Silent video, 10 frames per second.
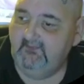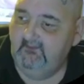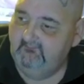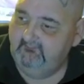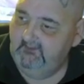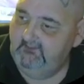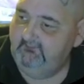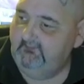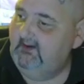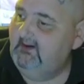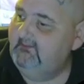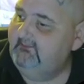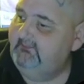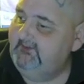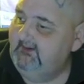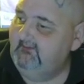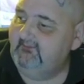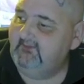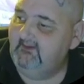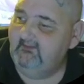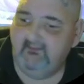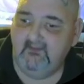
French fries, potato skins,